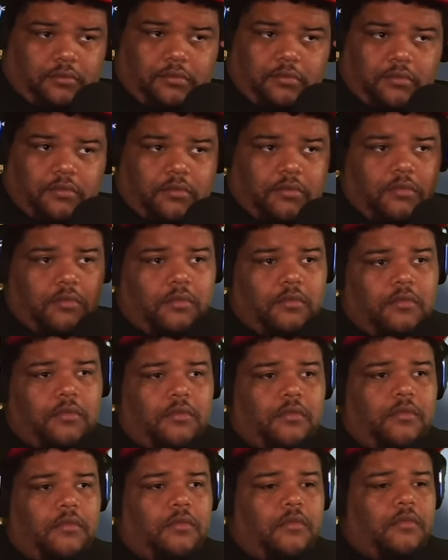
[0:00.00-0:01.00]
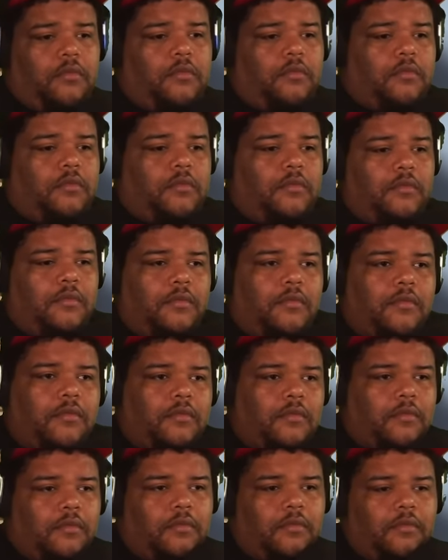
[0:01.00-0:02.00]

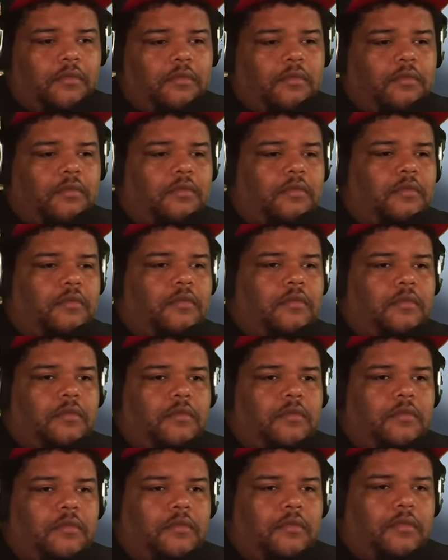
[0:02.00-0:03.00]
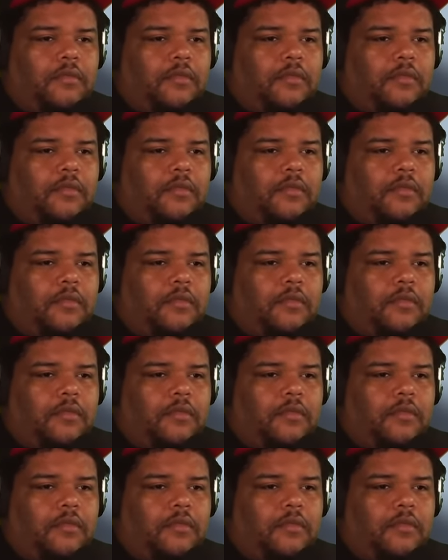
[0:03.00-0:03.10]
The person shown says nothing.